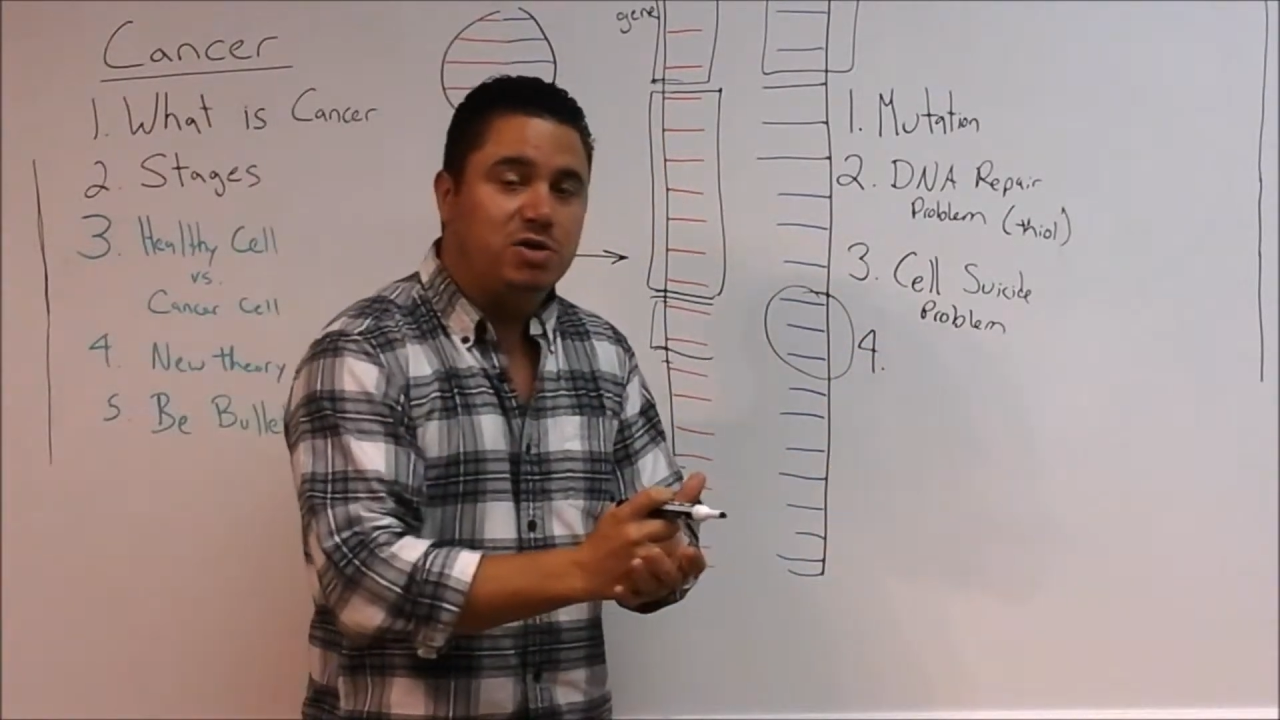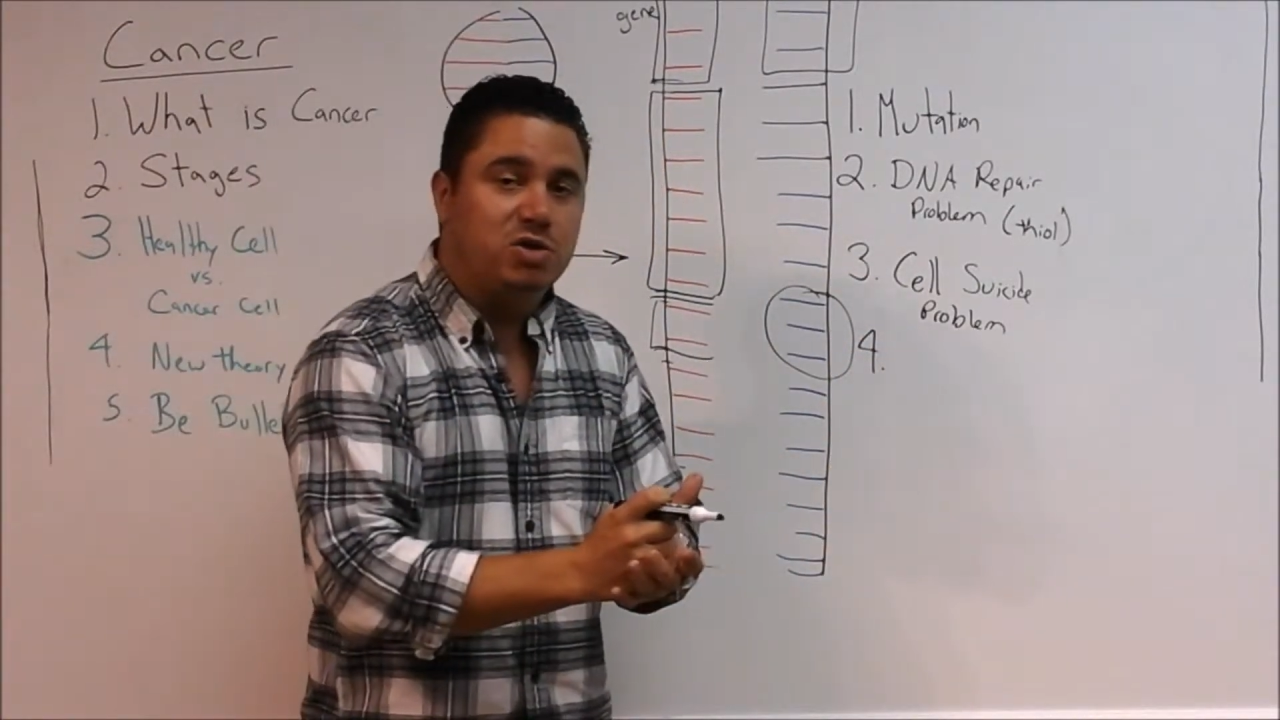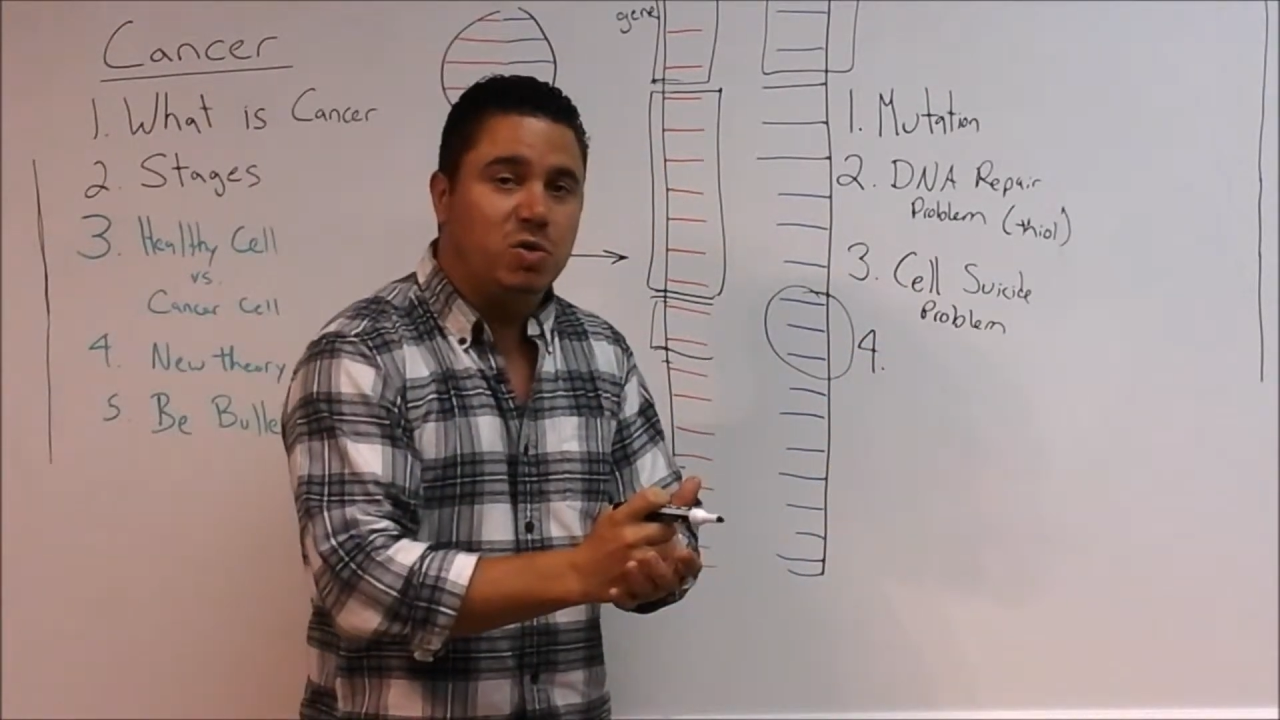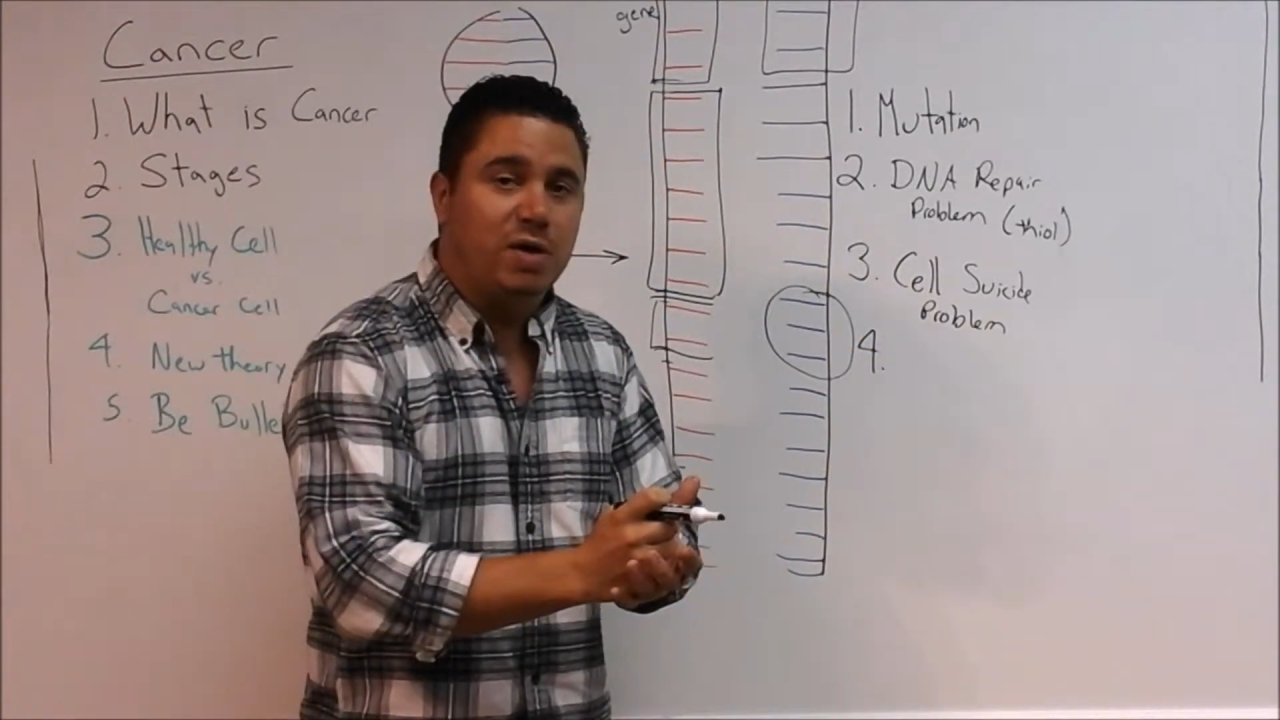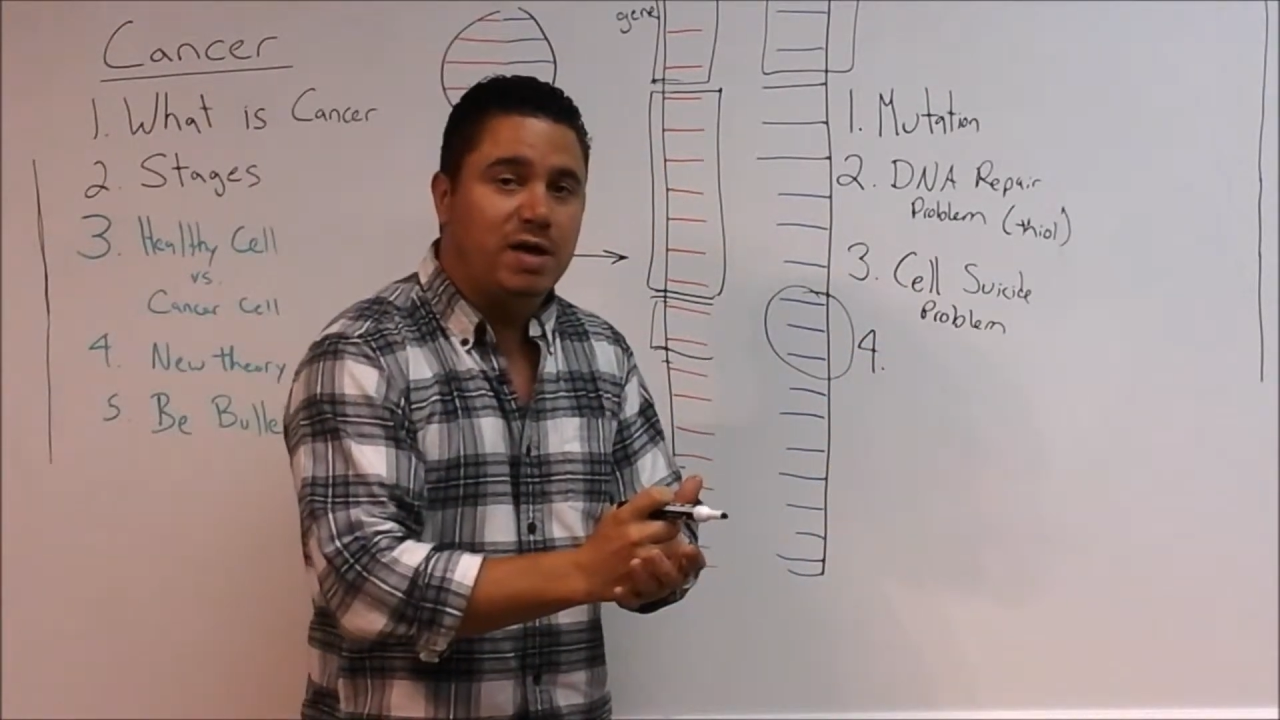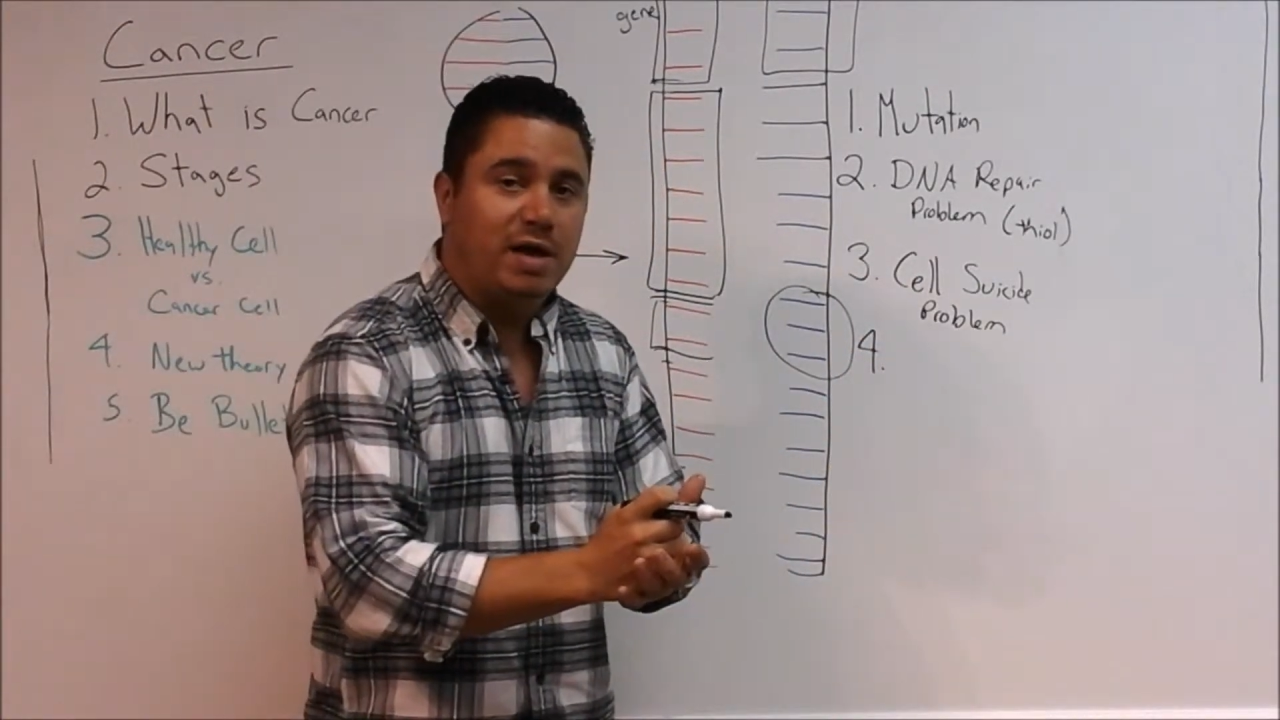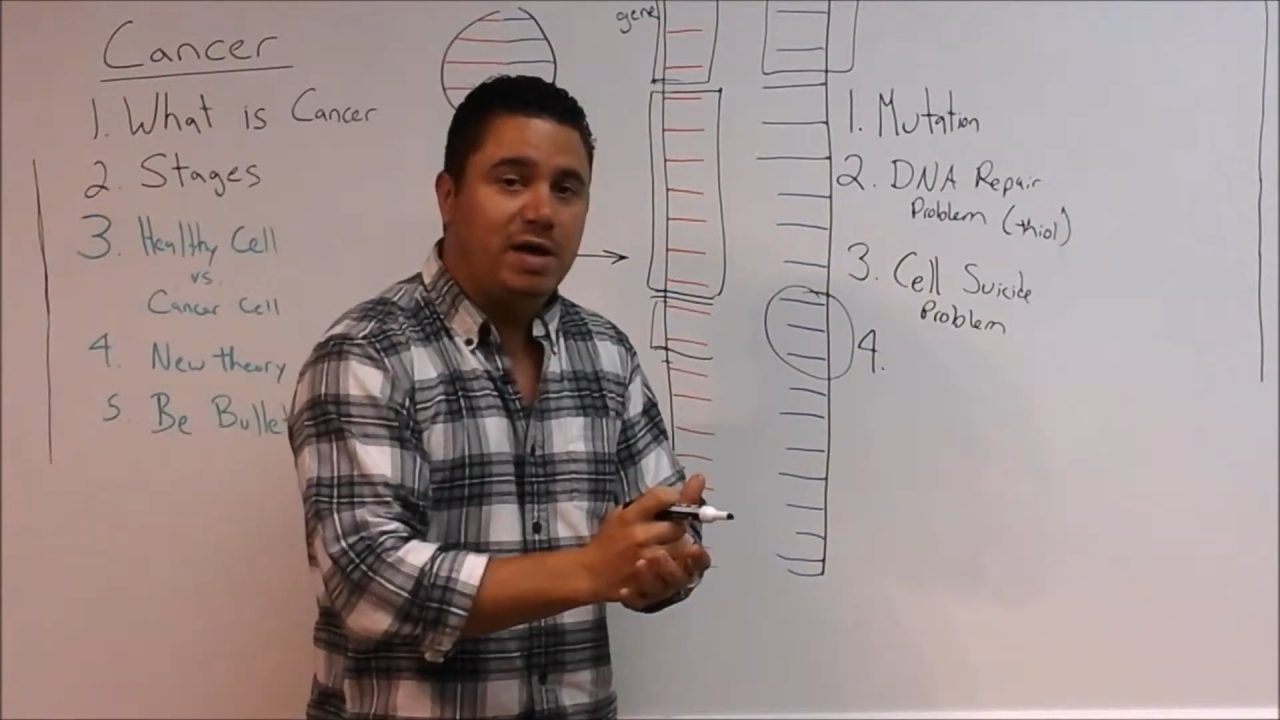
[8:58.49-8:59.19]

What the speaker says: destroy that